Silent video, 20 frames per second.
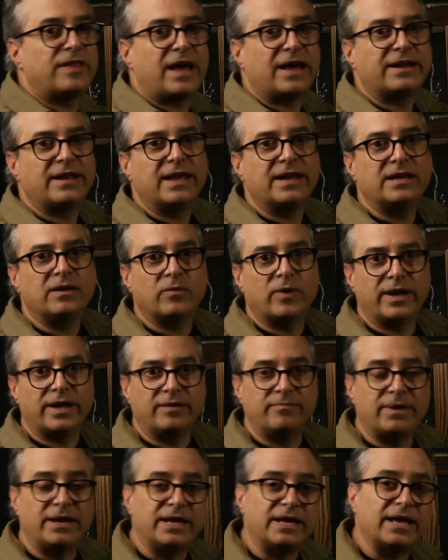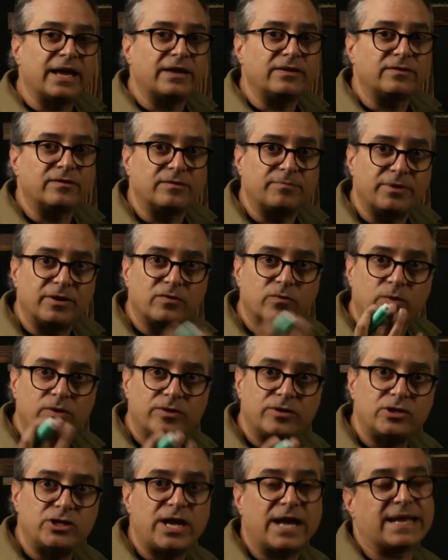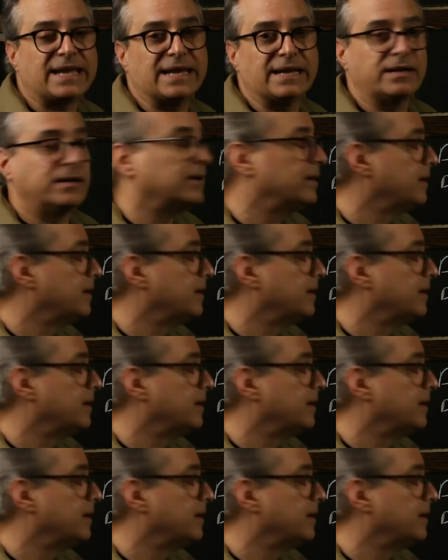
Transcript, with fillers: that anyway in many cases, but it's worth checking.